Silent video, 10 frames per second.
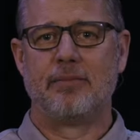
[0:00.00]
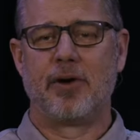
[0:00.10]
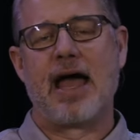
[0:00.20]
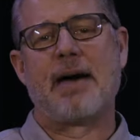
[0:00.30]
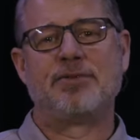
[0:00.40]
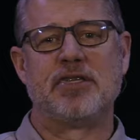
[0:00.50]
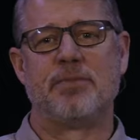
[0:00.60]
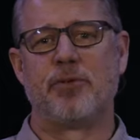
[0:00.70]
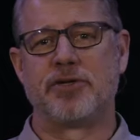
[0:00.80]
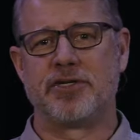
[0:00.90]
Perhaps in
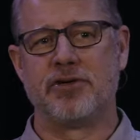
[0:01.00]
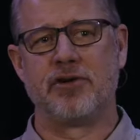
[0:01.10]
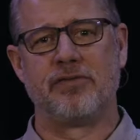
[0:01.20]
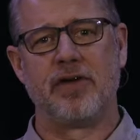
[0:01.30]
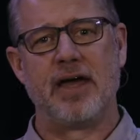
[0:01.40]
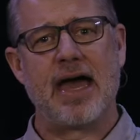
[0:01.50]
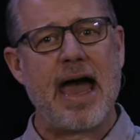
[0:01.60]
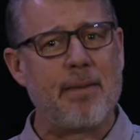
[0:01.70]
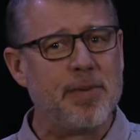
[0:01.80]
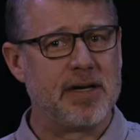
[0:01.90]
the pursuit of
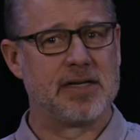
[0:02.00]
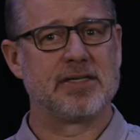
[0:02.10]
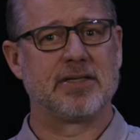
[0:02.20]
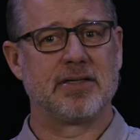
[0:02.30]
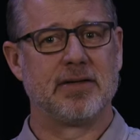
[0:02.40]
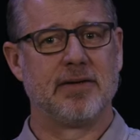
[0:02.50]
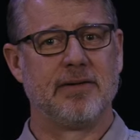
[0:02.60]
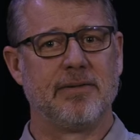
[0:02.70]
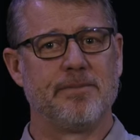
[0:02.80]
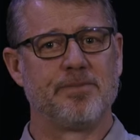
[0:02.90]
happiness,
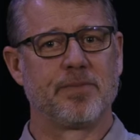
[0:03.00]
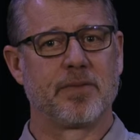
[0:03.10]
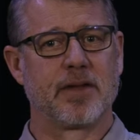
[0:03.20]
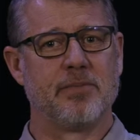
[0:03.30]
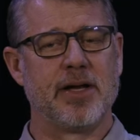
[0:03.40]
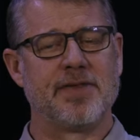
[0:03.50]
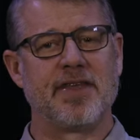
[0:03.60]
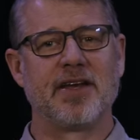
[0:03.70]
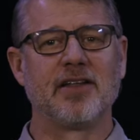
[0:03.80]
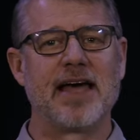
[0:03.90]
but at
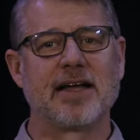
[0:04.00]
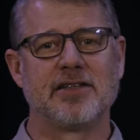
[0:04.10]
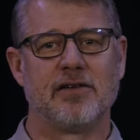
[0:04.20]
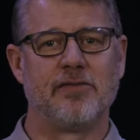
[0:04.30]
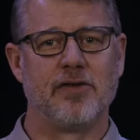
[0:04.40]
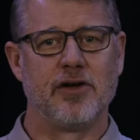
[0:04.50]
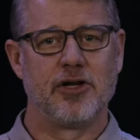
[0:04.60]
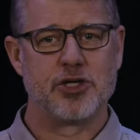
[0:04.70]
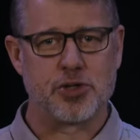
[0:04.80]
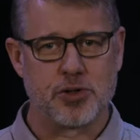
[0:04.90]
the neglect of
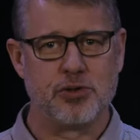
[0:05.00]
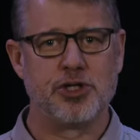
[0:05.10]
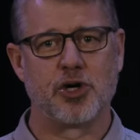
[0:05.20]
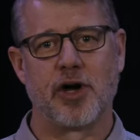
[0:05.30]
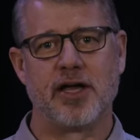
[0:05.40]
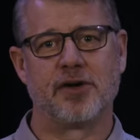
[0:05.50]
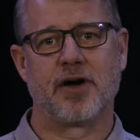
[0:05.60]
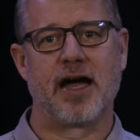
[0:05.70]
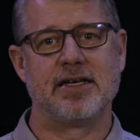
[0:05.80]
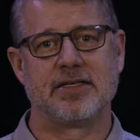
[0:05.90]
true joy in
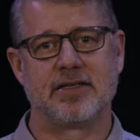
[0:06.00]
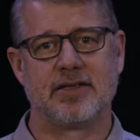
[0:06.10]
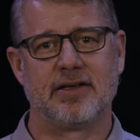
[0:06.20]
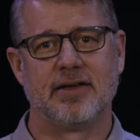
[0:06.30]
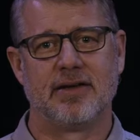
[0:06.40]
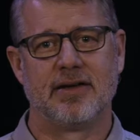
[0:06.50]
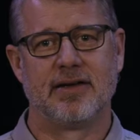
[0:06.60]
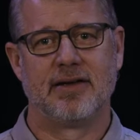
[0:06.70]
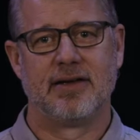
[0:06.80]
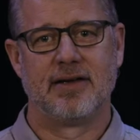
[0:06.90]
Christ.
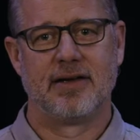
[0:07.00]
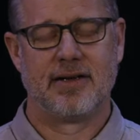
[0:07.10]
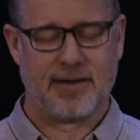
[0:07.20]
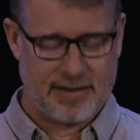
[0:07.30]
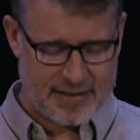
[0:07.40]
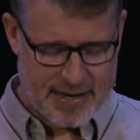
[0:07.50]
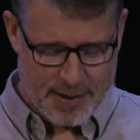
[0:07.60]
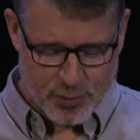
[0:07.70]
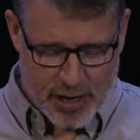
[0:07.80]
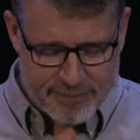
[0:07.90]

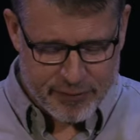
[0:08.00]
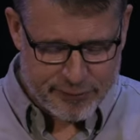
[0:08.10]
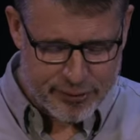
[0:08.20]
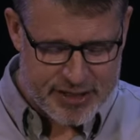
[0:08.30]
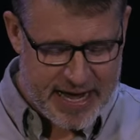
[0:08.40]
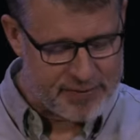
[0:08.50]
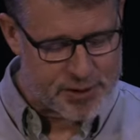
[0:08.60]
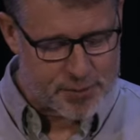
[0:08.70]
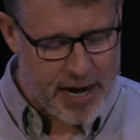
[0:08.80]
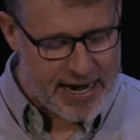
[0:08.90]
I'm grateful for
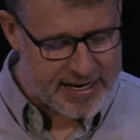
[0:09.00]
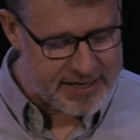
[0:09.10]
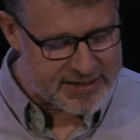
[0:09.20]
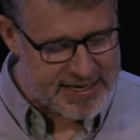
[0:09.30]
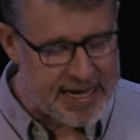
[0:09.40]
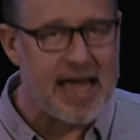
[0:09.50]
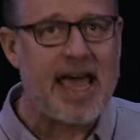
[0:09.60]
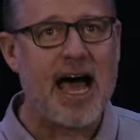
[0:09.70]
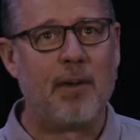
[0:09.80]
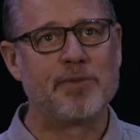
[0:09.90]
David's writing because he
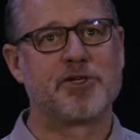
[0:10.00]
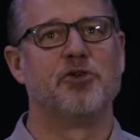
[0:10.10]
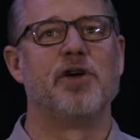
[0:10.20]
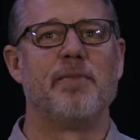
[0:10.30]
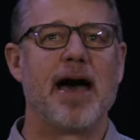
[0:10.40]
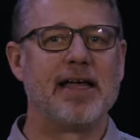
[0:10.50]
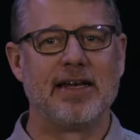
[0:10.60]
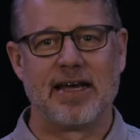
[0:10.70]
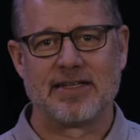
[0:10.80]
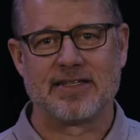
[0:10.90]
helps to
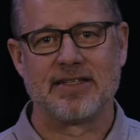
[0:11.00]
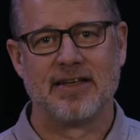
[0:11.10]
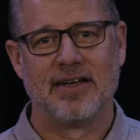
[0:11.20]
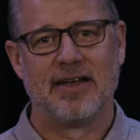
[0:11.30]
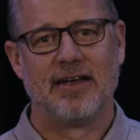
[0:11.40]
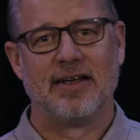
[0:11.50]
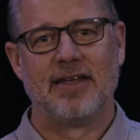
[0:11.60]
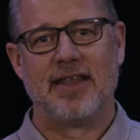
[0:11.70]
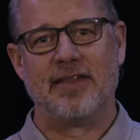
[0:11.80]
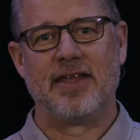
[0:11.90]
remind us
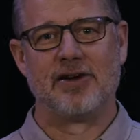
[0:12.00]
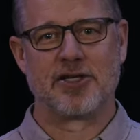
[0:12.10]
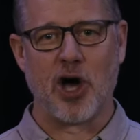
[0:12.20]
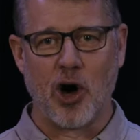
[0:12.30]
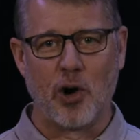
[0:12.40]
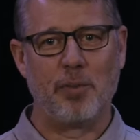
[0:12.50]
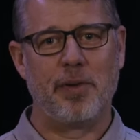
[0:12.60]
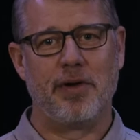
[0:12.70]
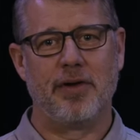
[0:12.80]
that there's hope,